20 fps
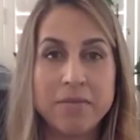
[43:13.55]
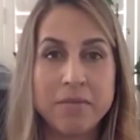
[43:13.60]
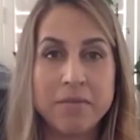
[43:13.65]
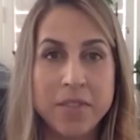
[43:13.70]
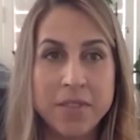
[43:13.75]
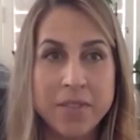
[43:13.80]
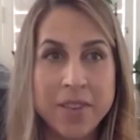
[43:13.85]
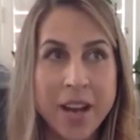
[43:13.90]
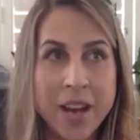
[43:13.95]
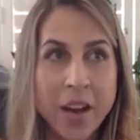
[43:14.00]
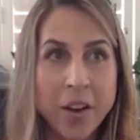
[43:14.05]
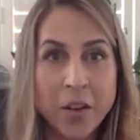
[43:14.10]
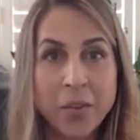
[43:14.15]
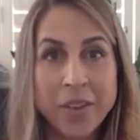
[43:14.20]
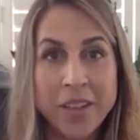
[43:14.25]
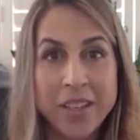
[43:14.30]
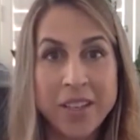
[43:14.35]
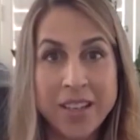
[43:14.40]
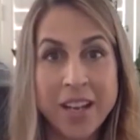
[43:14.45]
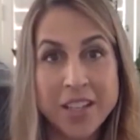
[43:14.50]

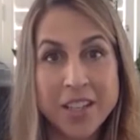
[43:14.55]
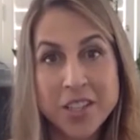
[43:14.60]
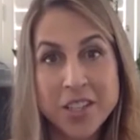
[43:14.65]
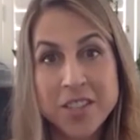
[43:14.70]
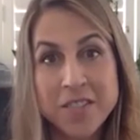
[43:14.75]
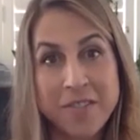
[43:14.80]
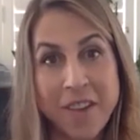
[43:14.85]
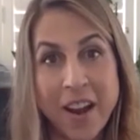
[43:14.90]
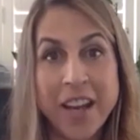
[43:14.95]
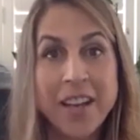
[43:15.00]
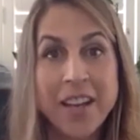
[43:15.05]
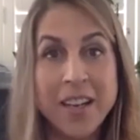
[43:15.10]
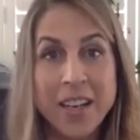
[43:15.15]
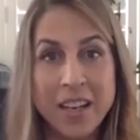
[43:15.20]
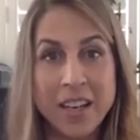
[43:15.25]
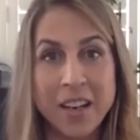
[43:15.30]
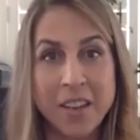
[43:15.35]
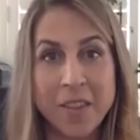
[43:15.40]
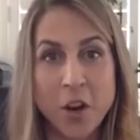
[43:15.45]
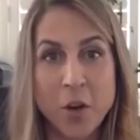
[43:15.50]
not just
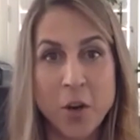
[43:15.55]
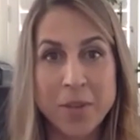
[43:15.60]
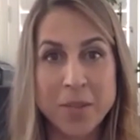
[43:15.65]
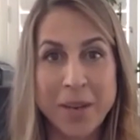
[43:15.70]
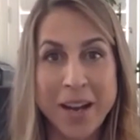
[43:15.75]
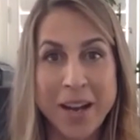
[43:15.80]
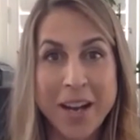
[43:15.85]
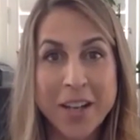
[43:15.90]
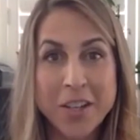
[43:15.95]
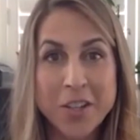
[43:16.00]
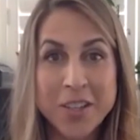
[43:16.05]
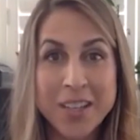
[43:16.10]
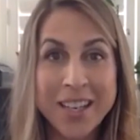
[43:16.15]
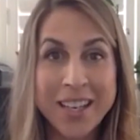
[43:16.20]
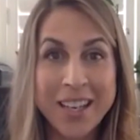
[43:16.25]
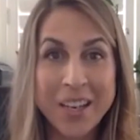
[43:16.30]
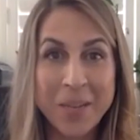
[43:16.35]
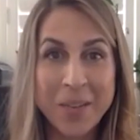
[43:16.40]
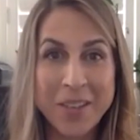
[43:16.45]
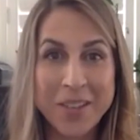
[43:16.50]
finding a therapist, but
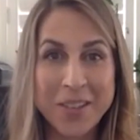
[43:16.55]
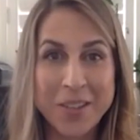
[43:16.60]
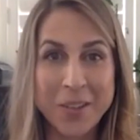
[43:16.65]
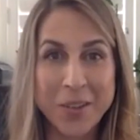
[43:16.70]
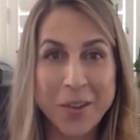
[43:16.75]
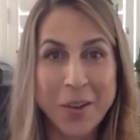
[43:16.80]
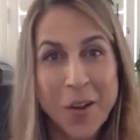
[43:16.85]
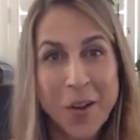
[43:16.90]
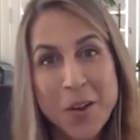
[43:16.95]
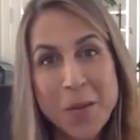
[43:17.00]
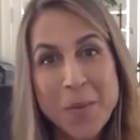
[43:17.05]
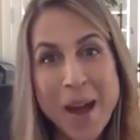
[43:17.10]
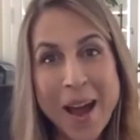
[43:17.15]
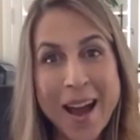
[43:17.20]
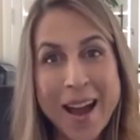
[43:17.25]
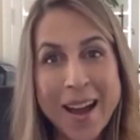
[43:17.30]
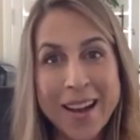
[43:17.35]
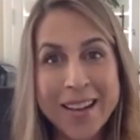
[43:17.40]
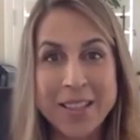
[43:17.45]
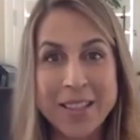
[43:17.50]
actually getting one to call you
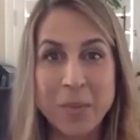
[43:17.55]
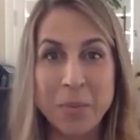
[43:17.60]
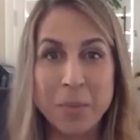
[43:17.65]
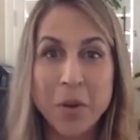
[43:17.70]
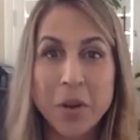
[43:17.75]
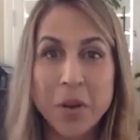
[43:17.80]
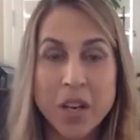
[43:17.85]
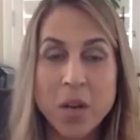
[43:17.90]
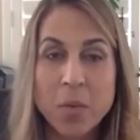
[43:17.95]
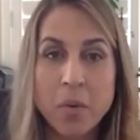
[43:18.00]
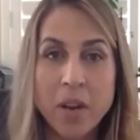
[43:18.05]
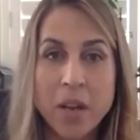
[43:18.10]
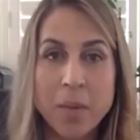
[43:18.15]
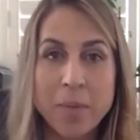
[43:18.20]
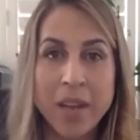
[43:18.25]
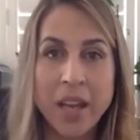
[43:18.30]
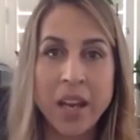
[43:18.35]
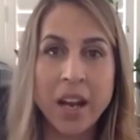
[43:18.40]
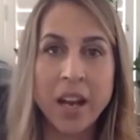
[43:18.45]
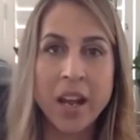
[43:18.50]
back, to book an
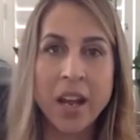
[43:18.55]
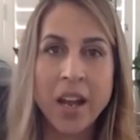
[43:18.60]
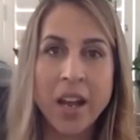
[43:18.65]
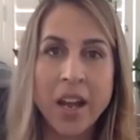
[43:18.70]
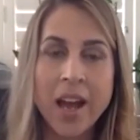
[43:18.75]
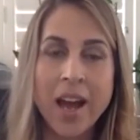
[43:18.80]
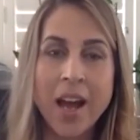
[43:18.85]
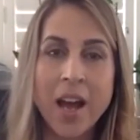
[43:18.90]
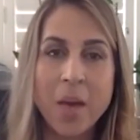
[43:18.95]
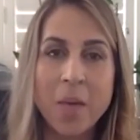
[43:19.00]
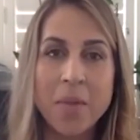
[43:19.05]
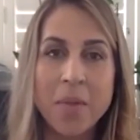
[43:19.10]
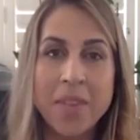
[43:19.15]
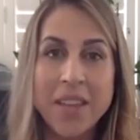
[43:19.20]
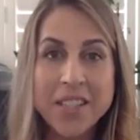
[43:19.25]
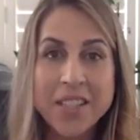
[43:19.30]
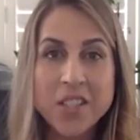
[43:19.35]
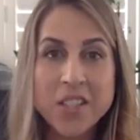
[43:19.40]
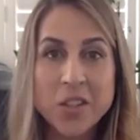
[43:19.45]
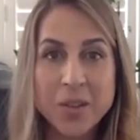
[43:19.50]
appointment.
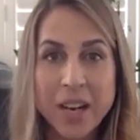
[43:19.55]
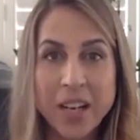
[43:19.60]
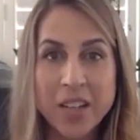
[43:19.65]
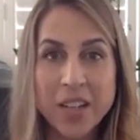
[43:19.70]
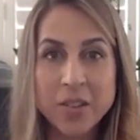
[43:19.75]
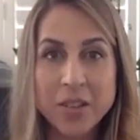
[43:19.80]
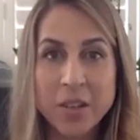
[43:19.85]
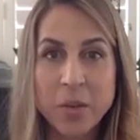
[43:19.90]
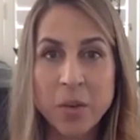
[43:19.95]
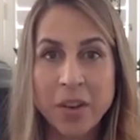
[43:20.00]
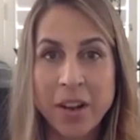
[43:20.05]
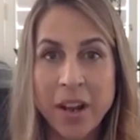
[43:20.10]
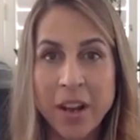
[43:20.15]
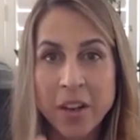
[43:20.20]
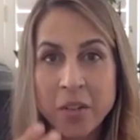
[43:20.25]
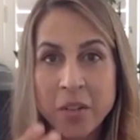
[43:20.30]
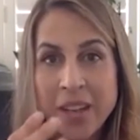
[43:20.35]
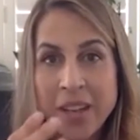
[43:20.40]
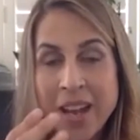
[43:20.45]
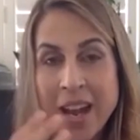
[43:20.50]
This directory will
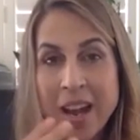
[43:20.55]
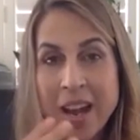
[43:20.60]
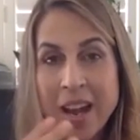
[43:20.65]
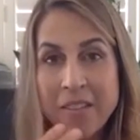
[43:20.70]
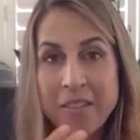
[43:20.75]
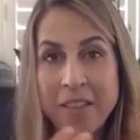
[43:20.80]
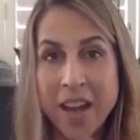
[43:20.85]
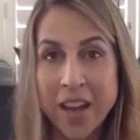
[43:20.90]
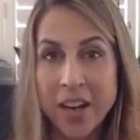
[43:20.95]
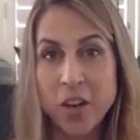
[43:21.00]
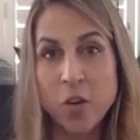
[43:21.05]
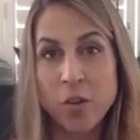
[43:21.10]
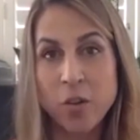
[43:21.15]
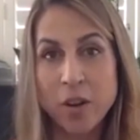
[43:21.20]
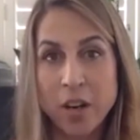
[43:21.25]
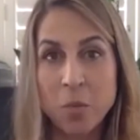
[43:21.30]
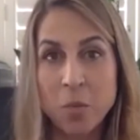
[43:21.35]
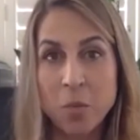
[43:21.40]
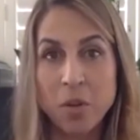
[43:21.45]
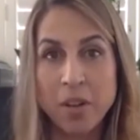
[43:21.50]
not only have that
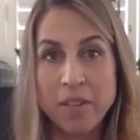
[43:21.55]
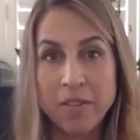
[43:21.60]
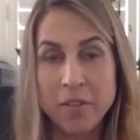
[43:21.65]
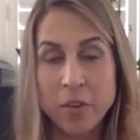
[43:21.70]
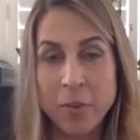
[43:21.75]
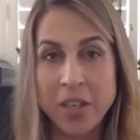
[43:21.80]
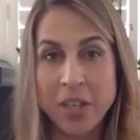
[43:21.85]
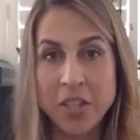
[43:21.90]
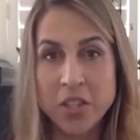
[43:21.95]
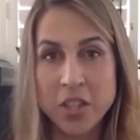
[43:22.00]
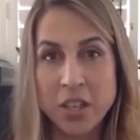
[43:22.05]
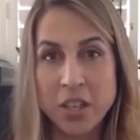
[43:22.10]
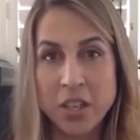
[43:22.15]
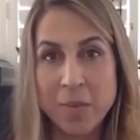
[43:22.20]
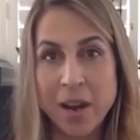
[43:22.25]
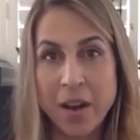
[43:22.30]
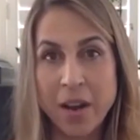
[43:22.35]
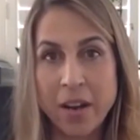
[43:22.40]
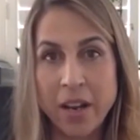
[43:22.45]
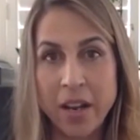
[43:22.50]
incredible information
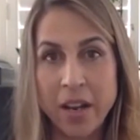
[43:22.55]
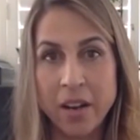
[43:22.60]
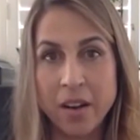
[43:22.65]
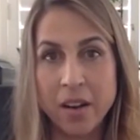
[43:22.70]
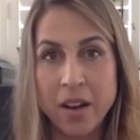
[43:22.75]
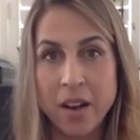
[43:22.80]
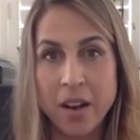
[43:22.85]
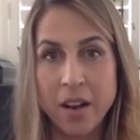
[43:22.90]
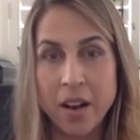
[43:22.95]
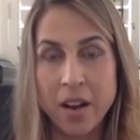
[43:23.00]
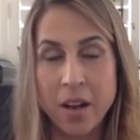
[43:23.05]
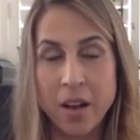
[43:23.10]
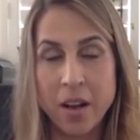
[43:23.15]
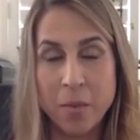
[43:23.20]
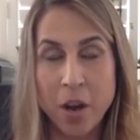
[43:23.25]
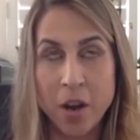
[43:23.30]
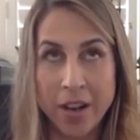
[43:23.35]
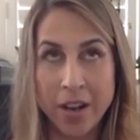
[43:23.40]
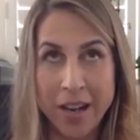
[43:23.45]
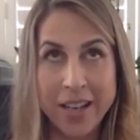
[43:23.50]
about it,
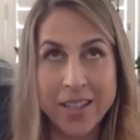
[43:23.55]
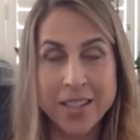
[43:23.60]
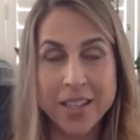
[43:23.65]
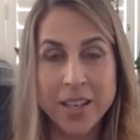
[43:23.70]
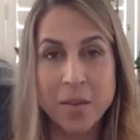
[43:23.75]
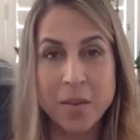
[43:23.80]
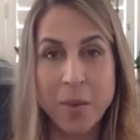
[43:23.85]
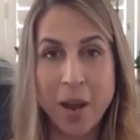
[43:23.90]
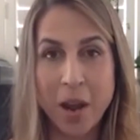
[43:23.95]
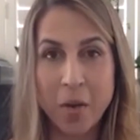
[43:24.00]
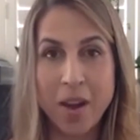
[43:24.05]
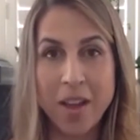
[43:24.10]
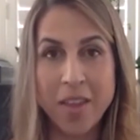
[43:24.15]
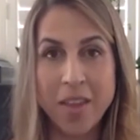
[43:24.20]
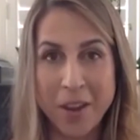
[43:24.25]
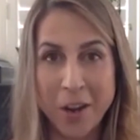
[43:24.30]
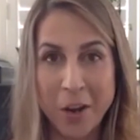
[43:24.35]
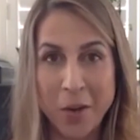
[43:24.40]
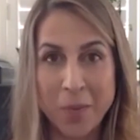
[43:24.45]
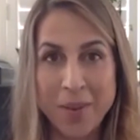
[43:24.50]
on it about a
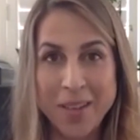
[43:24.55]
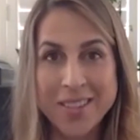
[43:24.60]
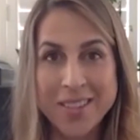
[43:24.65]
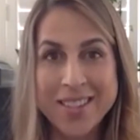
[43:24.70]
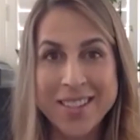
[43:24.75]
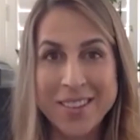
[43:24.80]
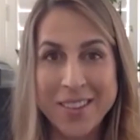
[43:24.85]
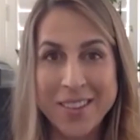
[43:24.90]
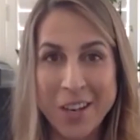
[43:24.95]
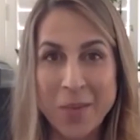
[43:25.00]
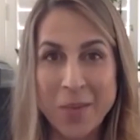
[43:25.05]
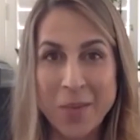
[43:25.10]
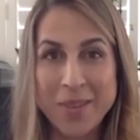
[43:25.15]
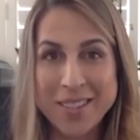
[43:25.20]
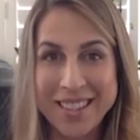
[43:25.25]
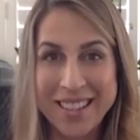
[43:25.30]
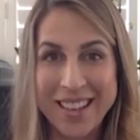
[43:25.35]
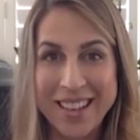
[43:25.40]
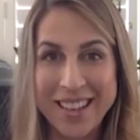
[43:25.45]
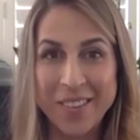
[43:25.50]
therapist, and
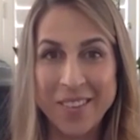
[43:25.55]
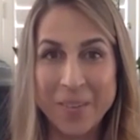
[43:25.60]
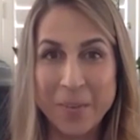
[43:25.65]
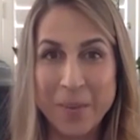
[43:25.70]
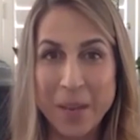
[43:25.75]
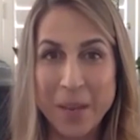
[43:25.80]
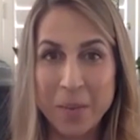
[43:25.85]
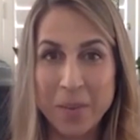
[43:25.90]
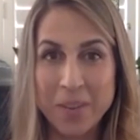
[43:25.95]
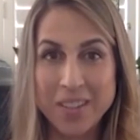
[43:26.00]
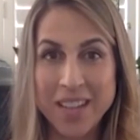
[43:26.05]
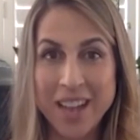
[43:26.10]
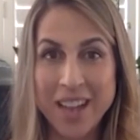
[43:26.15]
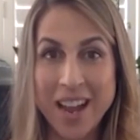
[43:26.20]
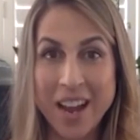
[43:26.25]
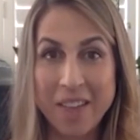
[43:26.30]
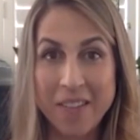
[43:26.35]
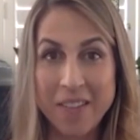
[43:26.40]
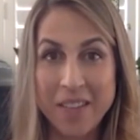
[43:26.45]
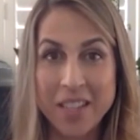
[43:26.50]
therapists again will be able to
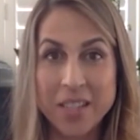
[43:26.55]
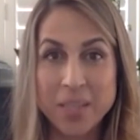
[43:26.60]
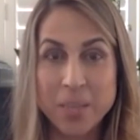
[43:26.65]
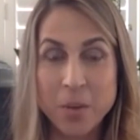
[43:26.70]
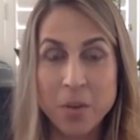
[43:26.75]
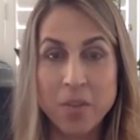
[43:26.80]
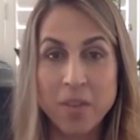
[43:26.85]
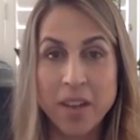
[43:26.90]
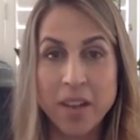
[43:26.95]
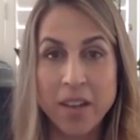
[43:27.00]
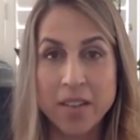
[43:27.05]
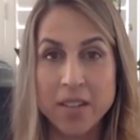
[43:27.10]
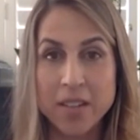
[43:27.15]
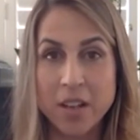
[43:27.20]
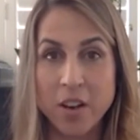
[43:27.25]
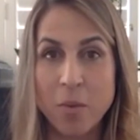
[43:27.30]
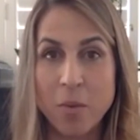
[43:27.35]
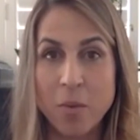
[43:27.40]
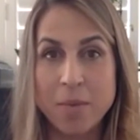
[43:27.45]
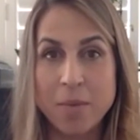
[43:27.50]
have these profiles
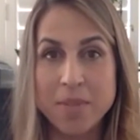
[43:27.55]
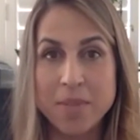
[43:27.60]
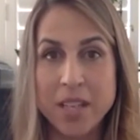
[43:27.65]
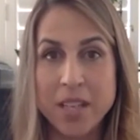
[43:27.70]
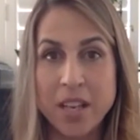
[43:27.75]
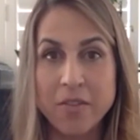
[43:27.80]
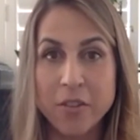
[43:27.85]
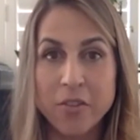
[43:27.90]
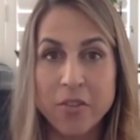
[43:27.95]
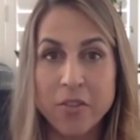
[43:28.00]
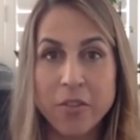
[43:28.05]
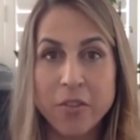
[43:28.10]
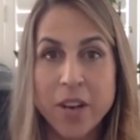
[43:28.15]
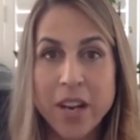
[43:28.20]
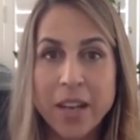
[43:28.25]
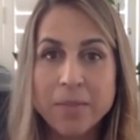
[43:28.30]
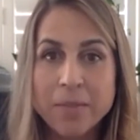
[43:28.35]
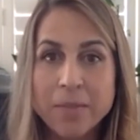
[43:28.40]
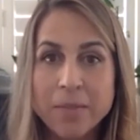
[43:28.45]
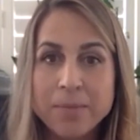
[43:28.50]
on our website for free,